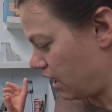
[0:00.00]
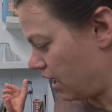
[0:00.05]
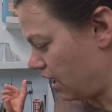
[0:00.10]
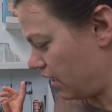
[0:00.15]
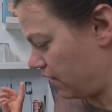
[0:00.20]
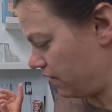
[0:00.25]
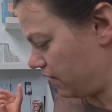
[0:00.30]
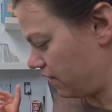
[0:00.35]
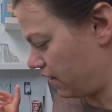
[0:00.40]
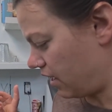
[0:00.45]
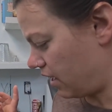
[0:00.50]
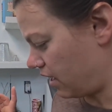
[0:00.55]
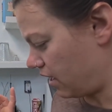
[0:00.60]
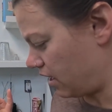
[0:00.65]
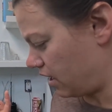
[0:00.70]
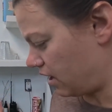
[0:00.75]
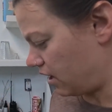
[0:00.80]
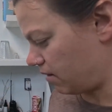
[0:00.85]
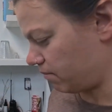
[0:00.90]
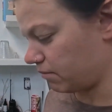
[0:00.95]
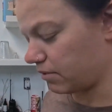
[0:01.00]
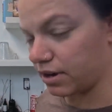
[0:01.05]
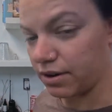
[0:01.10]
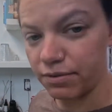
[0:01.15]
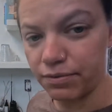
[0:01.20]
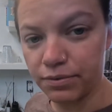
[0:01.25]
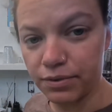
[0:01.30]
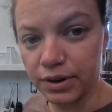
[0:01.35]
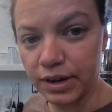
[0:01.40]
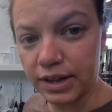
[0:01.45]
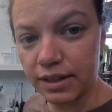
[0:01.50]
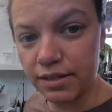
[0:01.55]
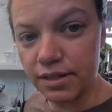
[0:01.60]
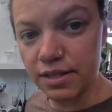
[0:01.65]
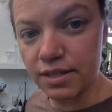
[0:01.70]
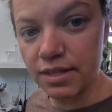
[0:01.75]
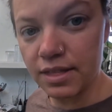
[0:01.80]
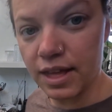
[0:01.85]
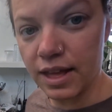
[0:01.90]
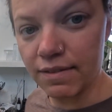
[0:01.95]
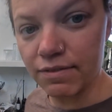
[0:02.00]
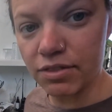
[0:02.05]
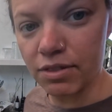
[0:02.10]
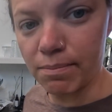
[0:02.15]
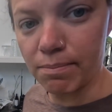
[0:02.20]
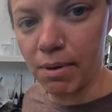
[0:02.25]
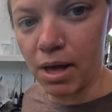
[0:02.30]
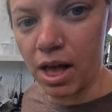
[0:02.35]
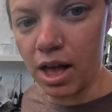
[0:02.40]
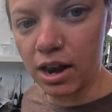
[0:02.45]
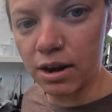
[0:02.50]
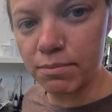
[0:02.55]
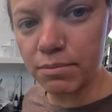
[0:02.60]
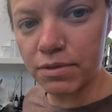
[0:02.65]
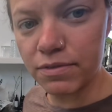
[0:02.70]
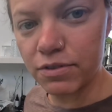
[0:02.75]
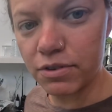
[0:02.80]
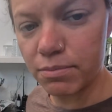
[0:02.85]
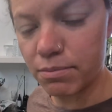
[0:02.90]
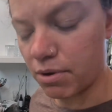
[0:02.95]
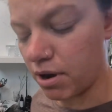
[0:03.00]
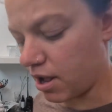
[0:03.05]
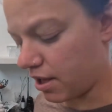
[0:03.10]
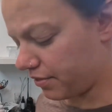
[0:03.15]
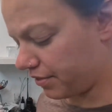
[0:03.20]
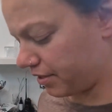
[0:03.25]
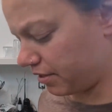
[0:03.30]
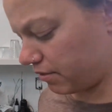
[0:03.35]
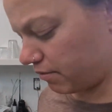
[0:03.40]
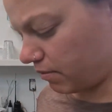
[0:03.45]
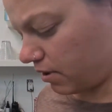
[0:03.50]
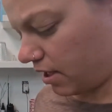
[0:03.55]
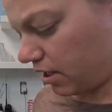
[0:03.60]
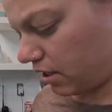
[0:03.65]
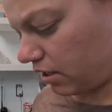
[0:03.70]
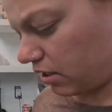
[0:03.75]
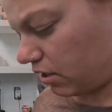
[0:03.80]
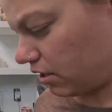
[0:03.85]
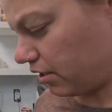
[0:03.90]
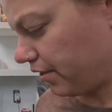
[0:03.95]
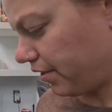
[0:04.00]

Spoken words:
And then I'm gonna freeze and save the bottoms for broth as well.